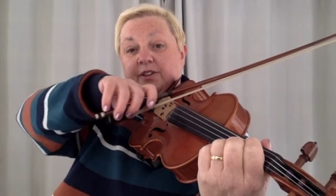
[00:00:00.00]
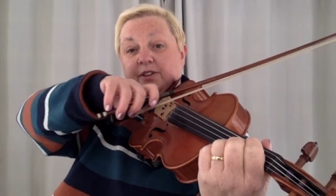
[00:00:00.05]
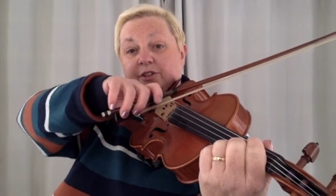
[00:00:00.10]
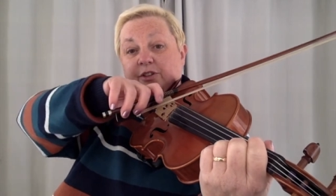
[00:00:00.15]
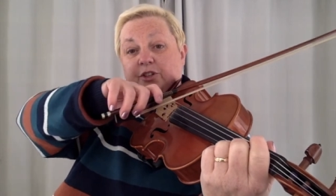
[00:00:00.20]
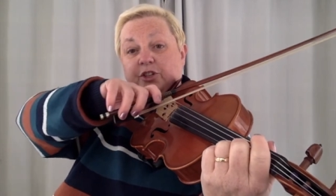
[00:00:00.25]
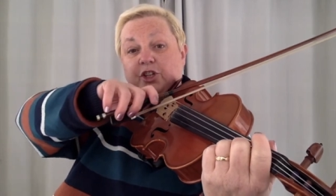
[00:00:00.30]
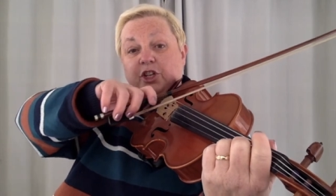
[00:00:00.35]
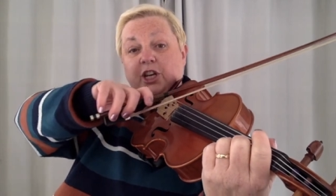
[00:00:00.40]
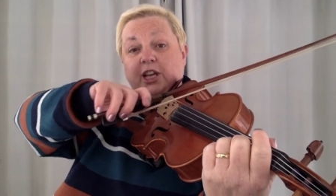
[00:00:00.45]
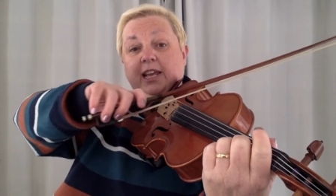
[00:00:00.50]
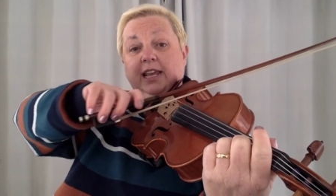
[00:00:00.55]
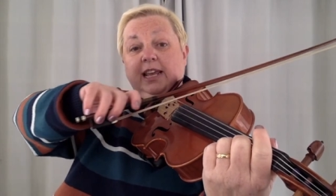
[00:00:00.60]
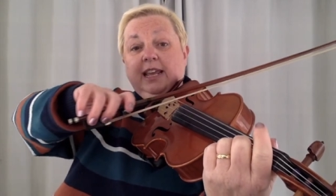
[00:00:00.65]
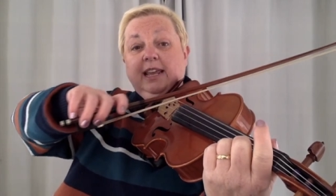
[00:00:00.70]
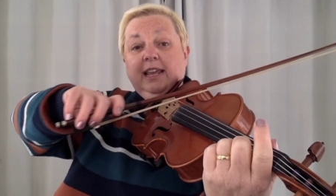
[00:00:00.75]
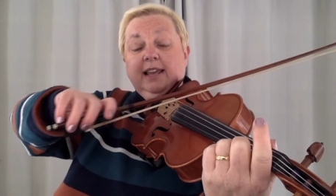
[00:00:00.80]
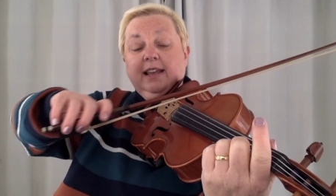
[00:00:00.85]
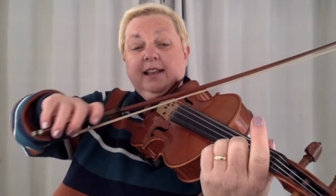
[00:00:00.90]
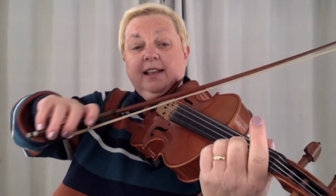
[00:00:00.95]
G
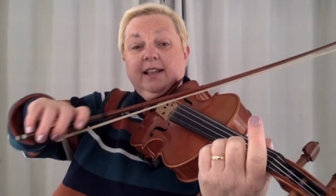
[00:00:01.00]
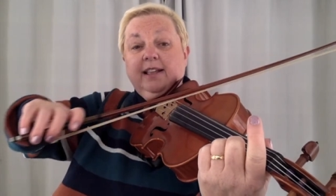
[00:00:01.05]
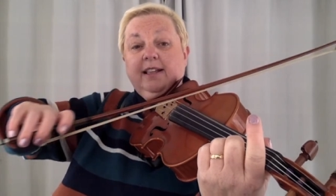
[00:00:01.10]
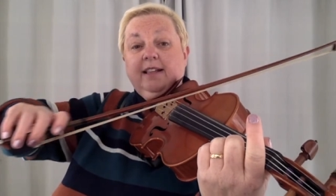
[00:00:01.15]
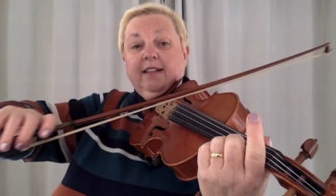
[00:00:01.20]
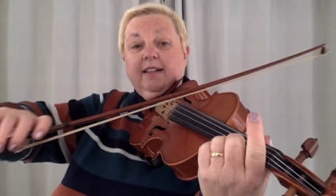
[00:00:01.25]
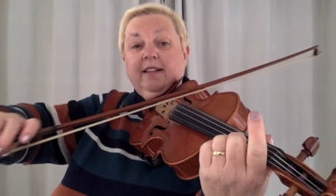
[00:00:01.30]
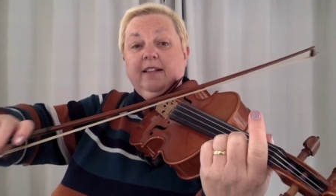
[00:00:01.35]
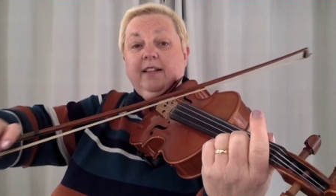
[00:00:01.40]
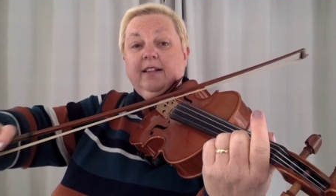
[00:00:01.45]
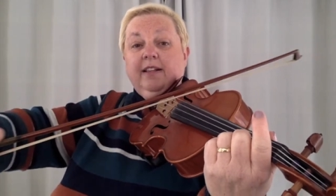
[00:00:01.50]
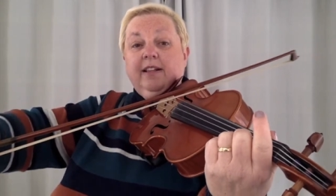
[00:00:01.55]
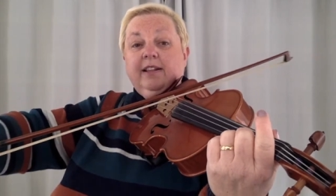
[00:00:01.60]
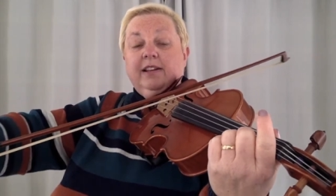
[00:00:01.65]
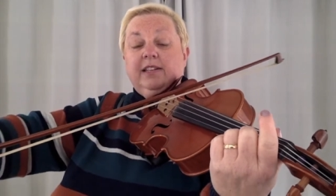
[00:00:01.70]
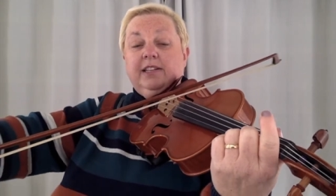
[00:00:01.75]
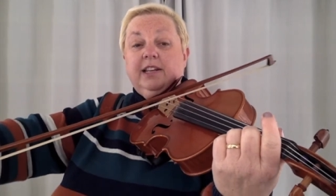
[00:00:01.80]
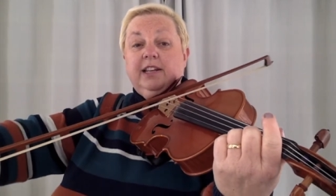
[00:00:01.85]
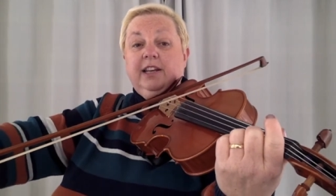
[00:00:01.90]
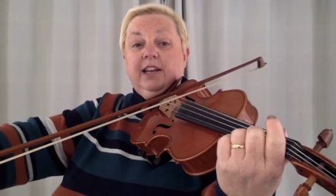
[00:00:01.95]

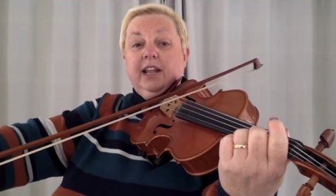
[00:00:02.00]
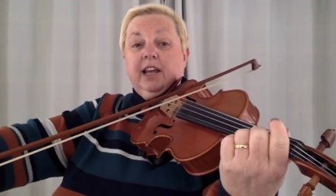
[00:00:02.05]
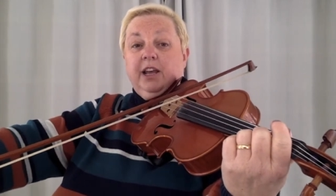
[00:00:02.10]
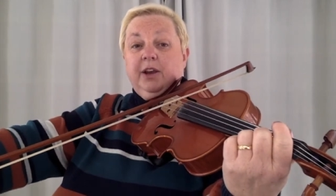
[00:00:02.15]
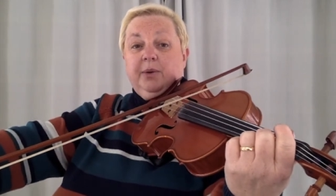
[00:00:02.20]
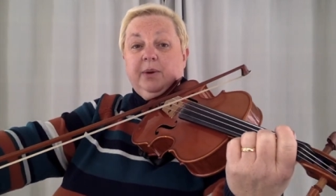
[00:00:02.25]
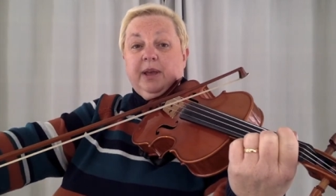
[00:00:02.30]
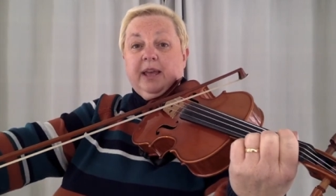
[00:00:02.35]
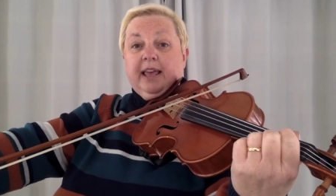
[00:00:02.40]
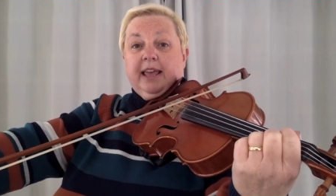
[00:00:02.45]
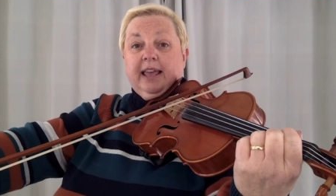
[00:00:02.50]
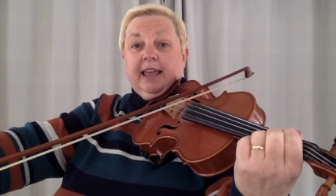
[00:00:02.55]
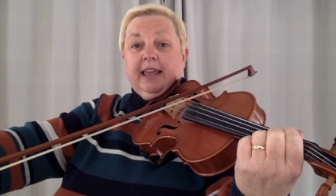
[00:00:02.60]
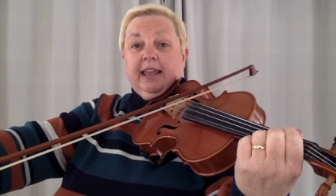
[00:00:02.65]
to low A.